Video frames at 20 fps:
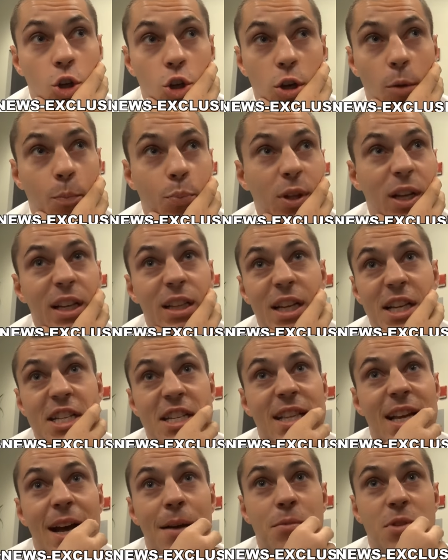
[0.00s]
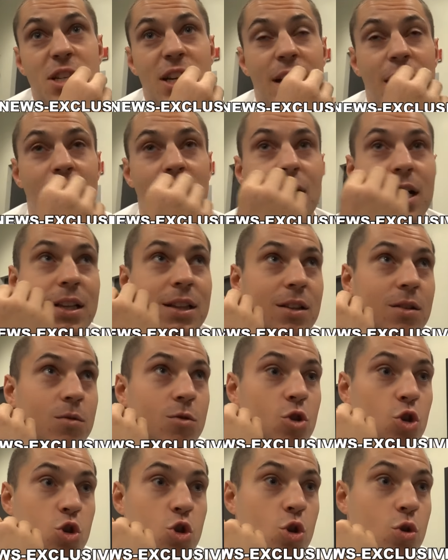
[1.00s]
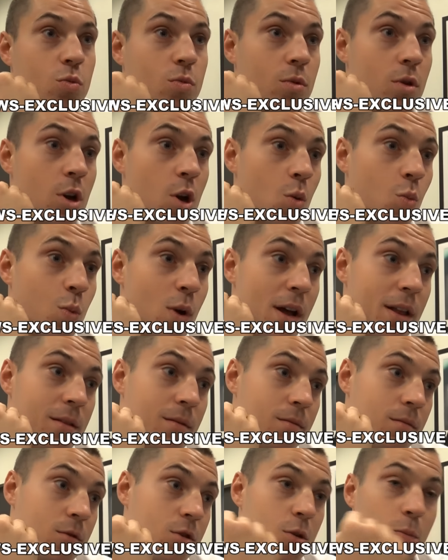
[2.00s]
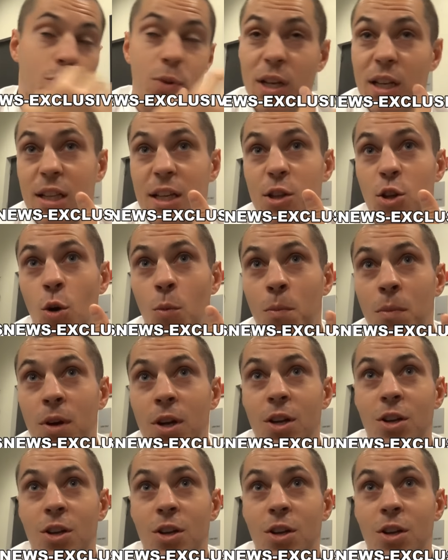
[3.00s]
completely snapped it and just went completely numb.